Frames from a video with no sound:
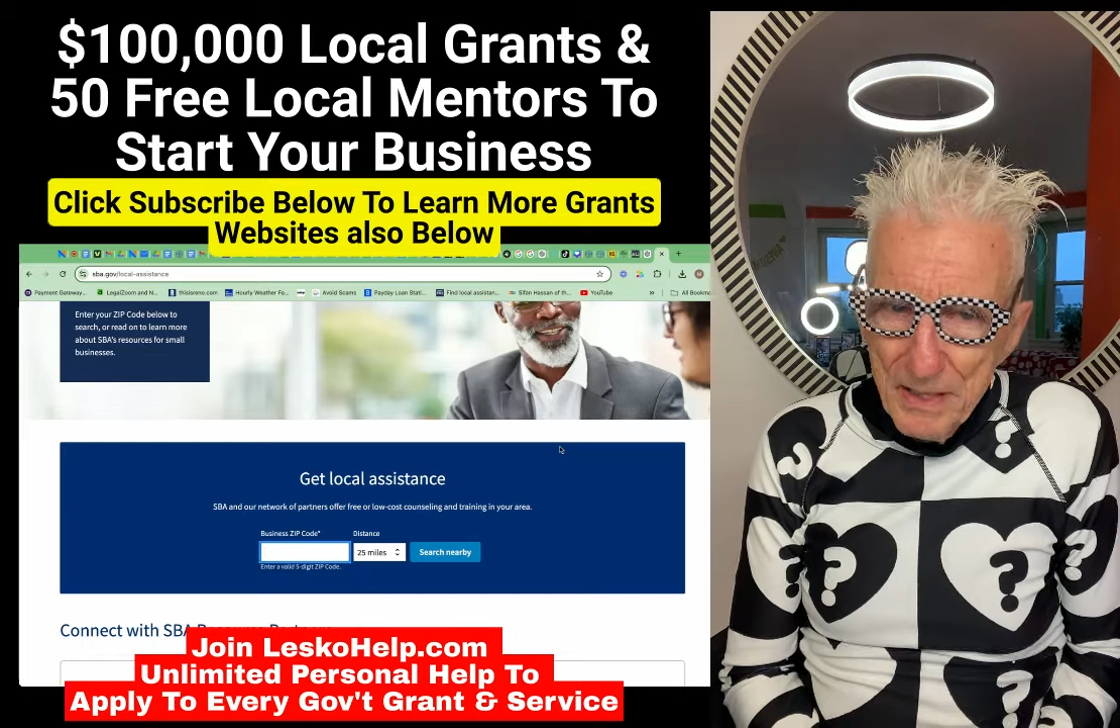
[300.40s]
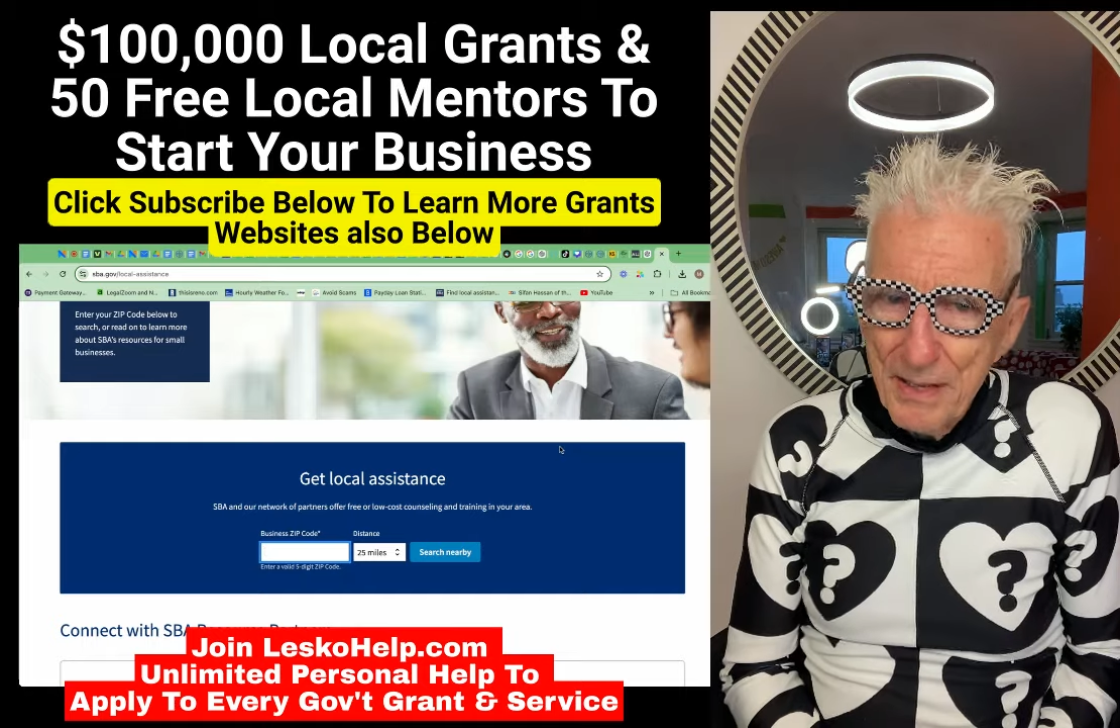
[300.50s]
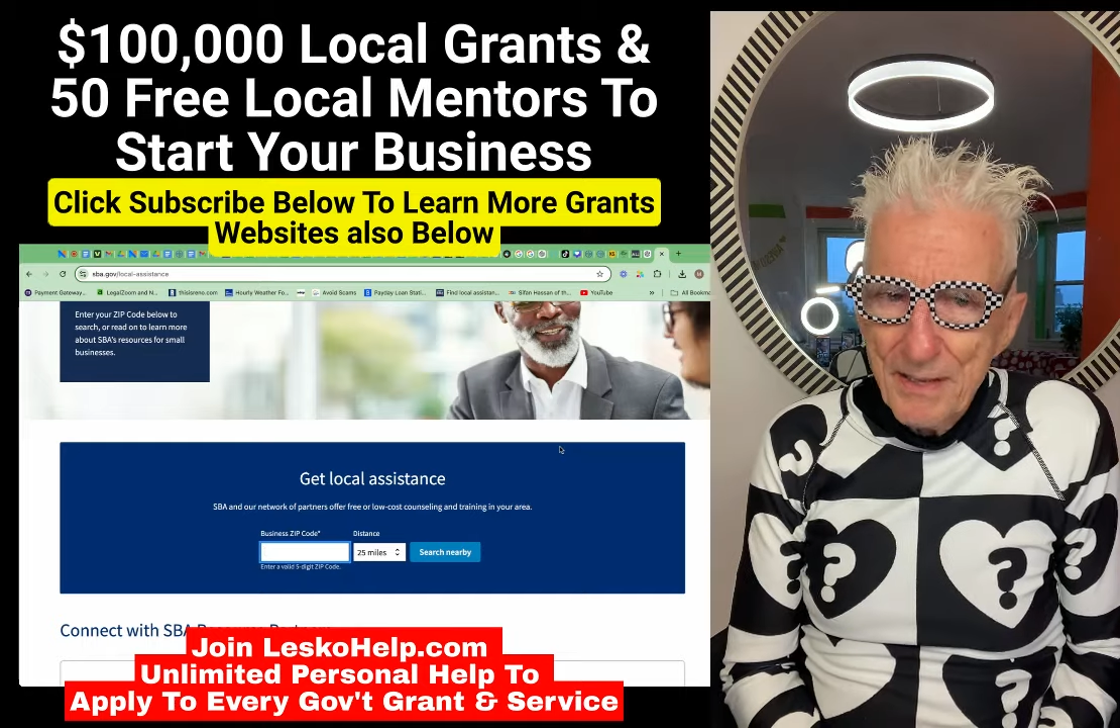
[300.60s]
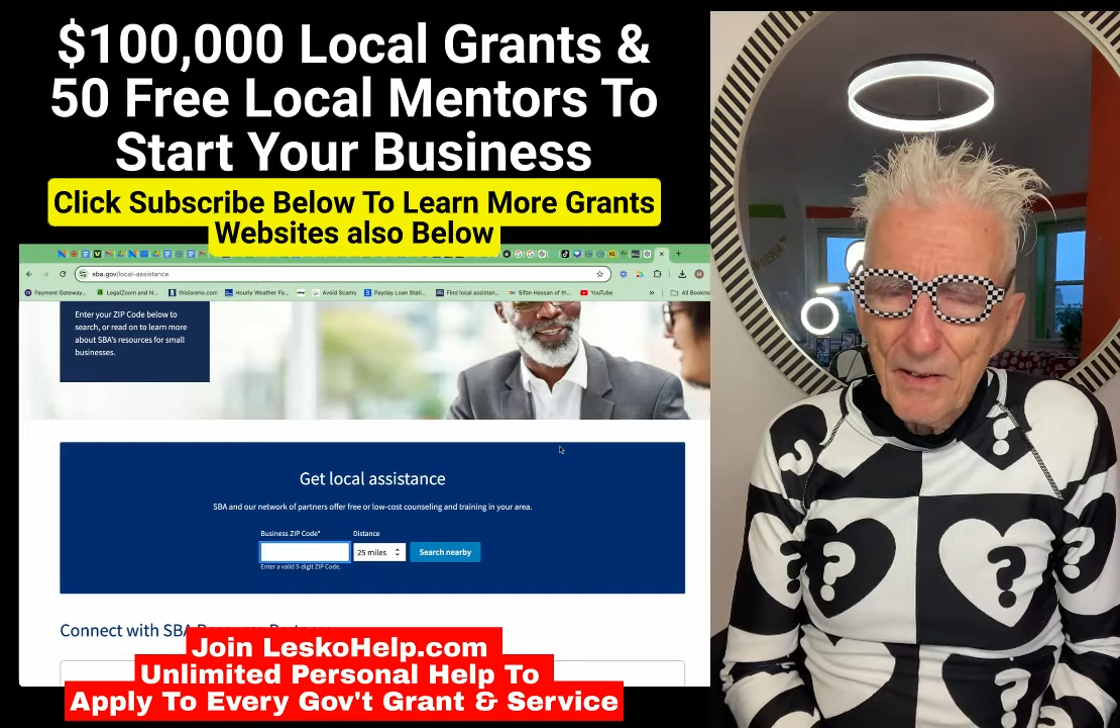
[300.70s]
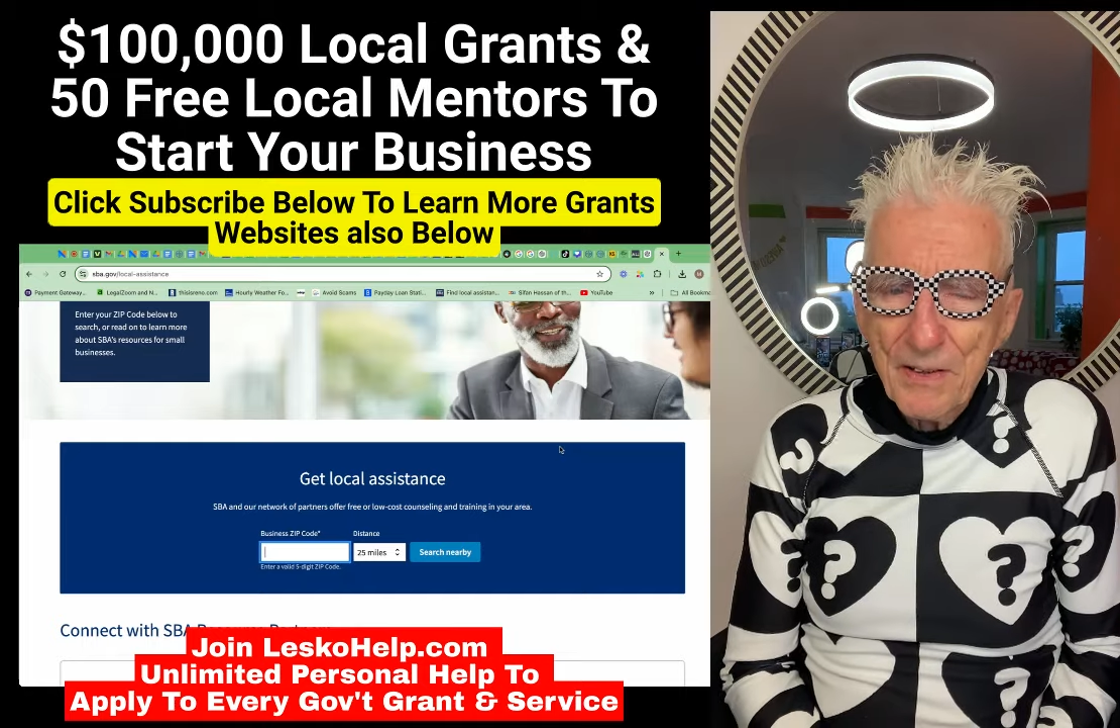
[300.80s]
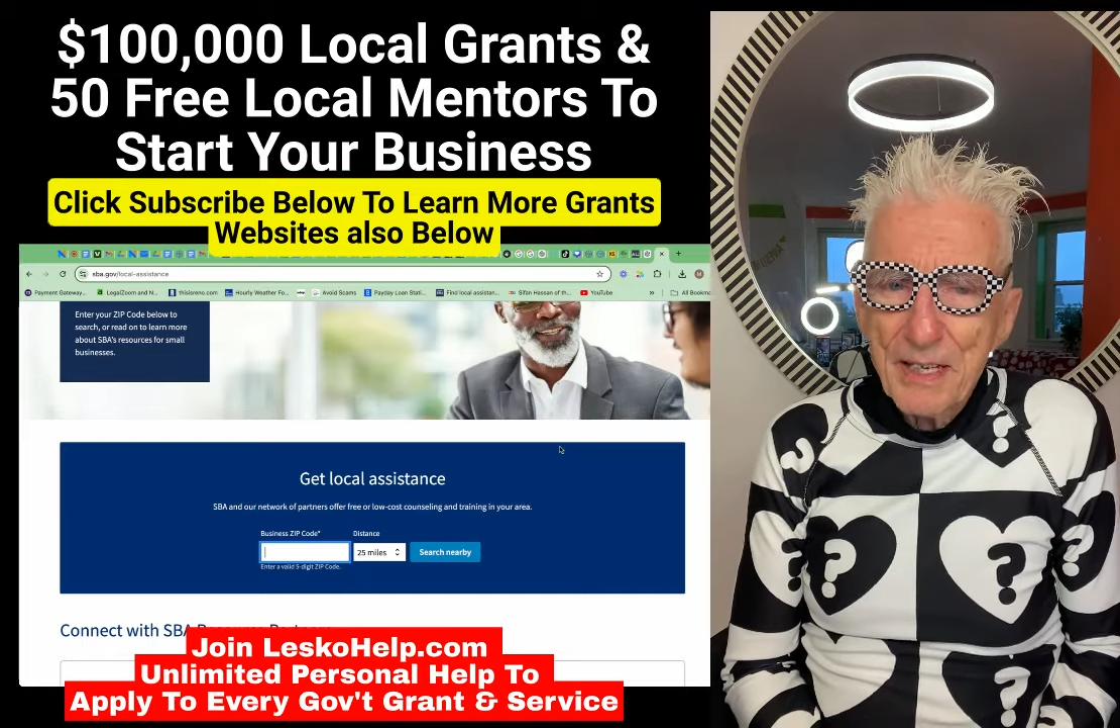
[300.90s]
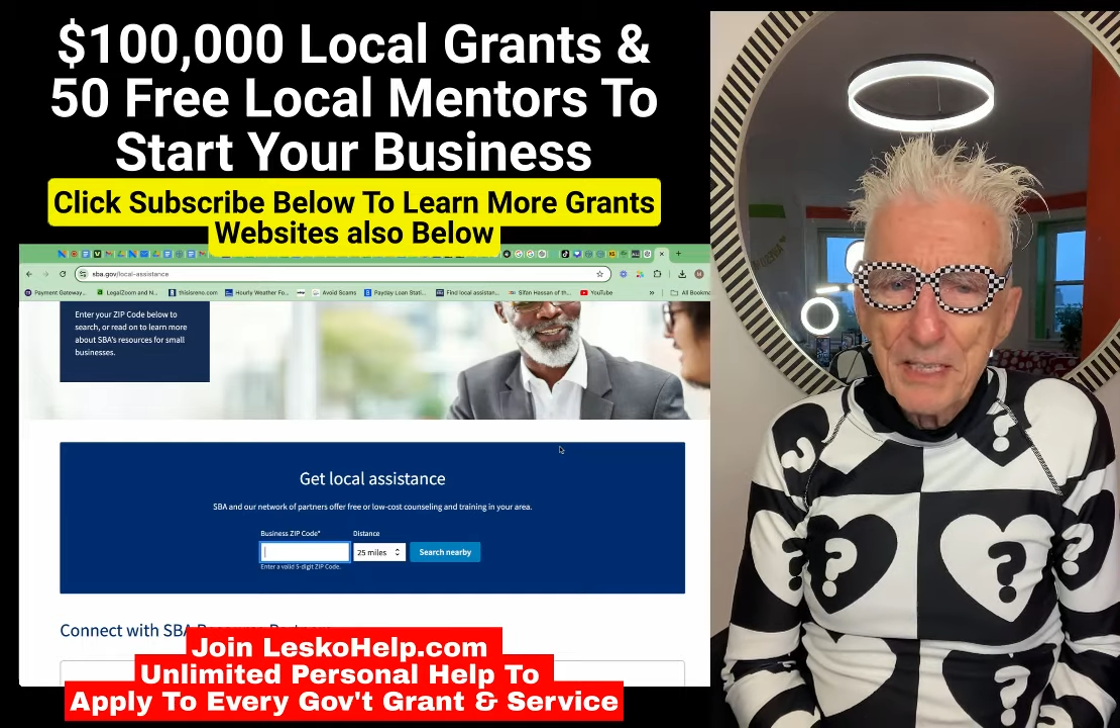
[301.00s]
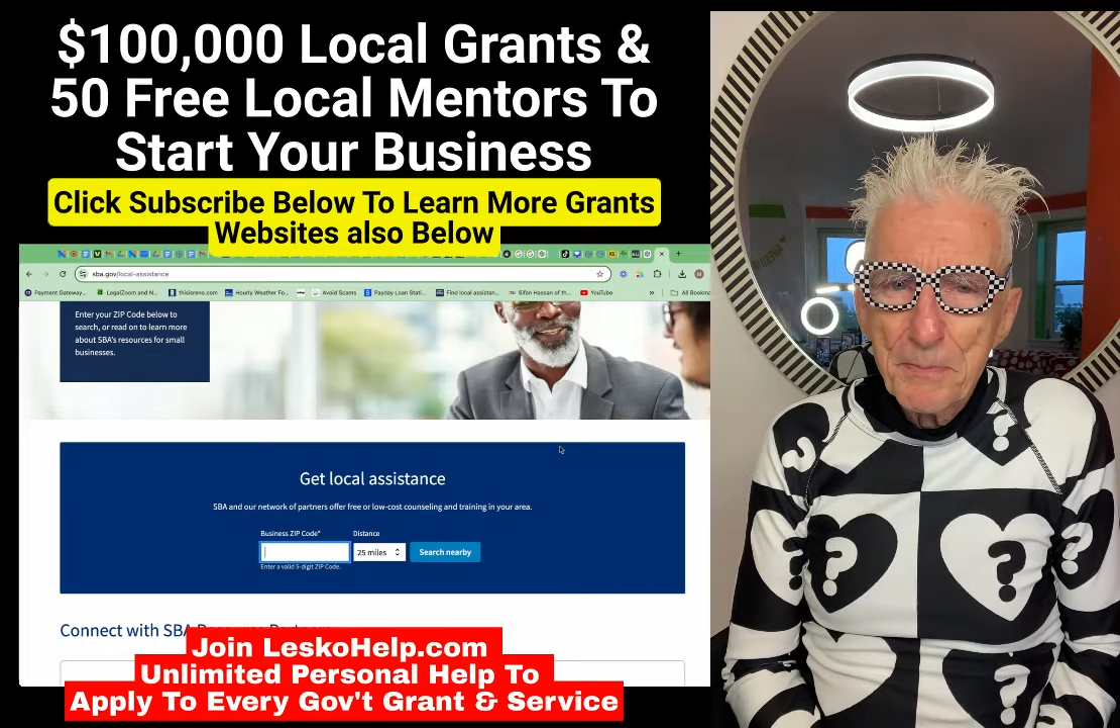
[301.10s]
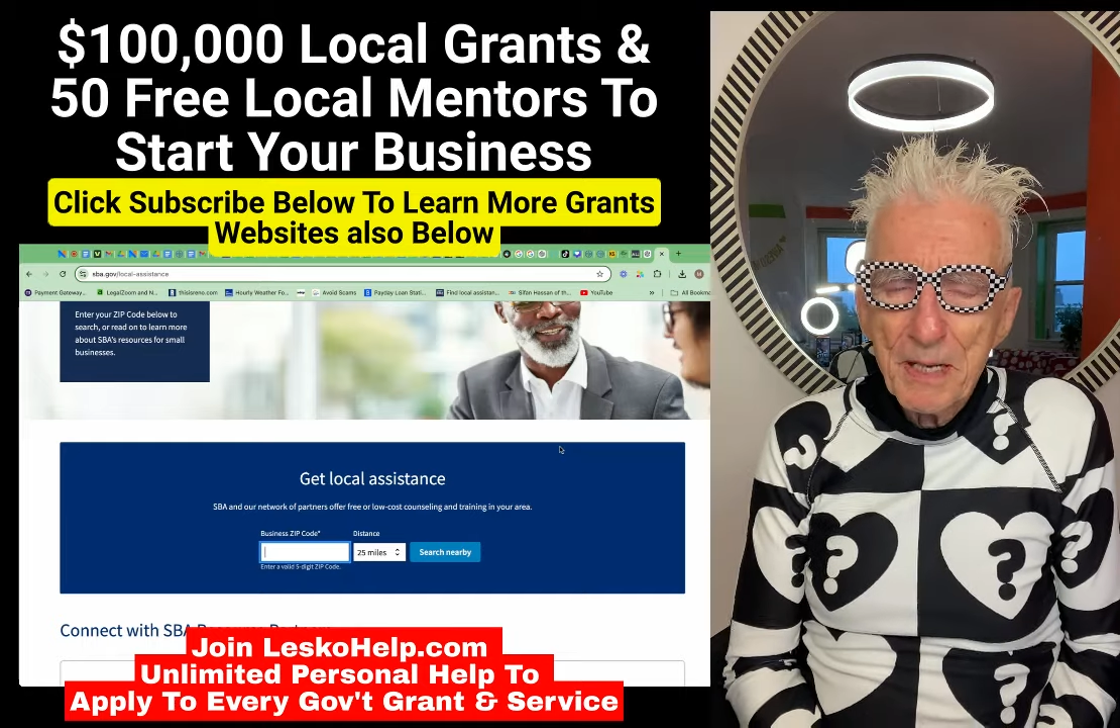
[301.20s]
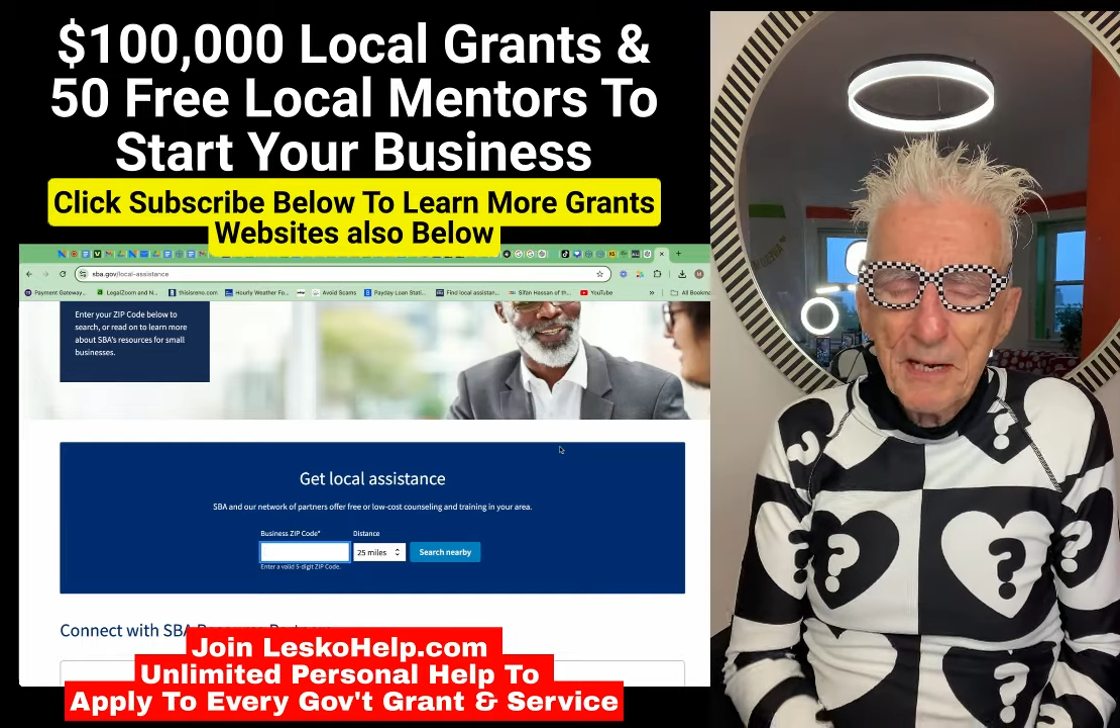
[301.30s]
call the
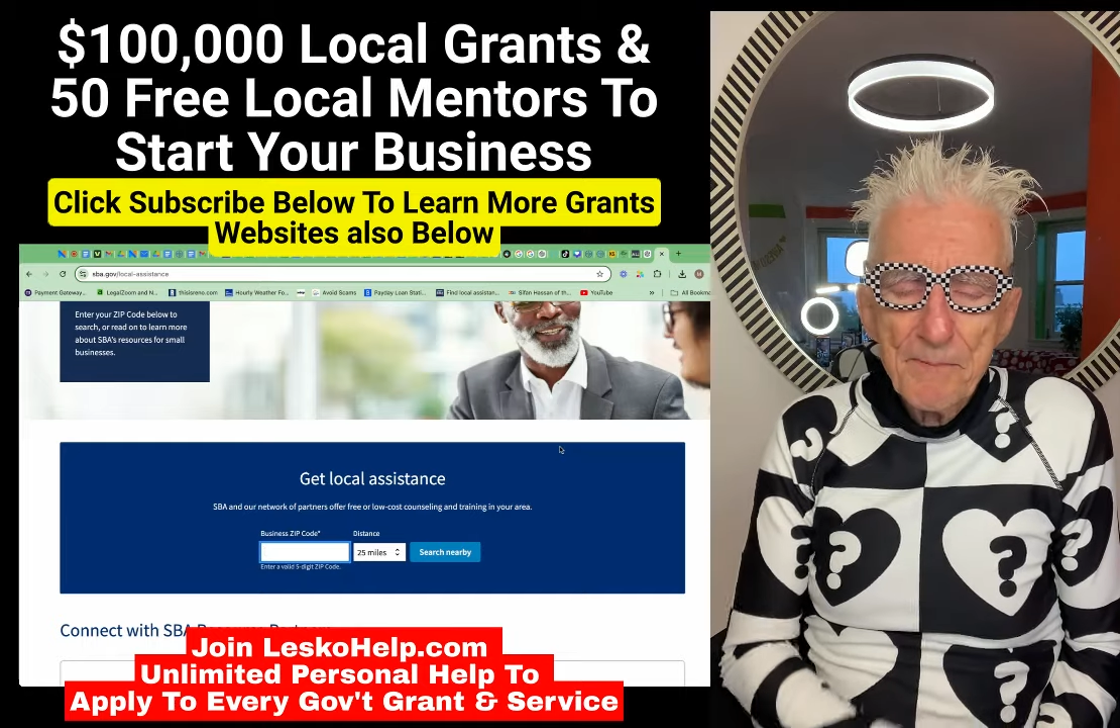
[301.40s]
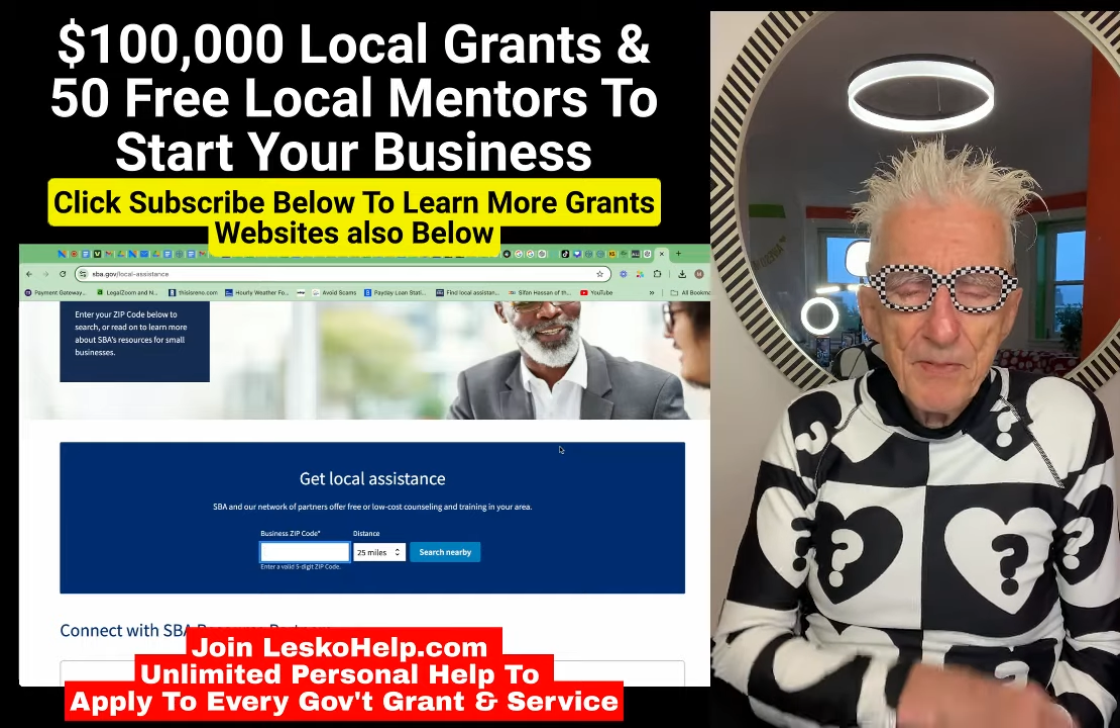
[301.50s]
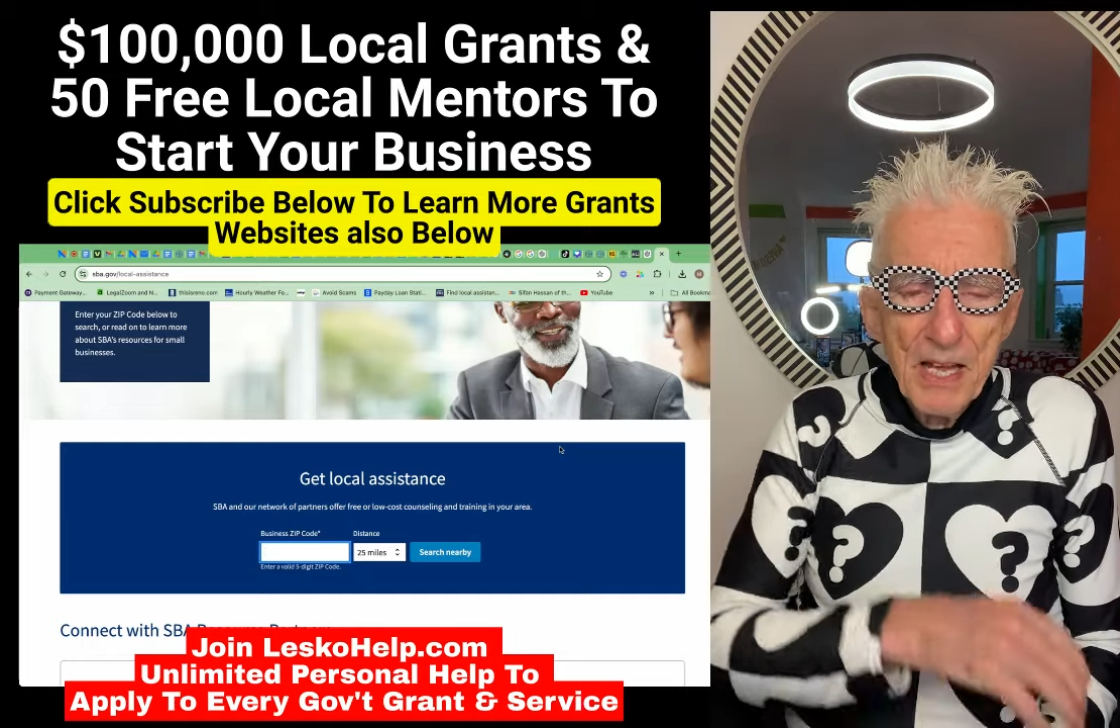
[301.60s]
SBA.